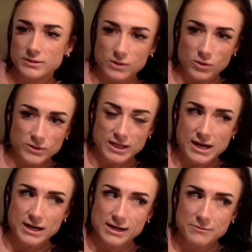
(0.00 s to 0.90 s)
holding the
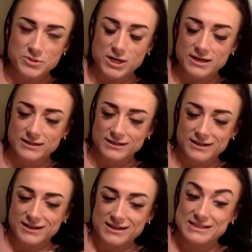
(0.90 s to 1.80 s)
hair up, trying to
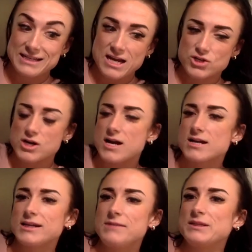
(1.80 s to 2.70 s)
stay dry and
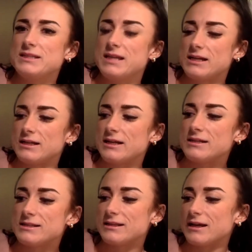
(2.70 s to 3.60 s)
keep the tan
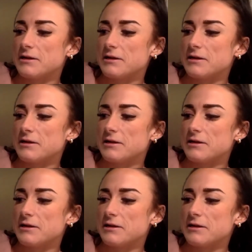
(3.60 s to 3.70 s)
nice.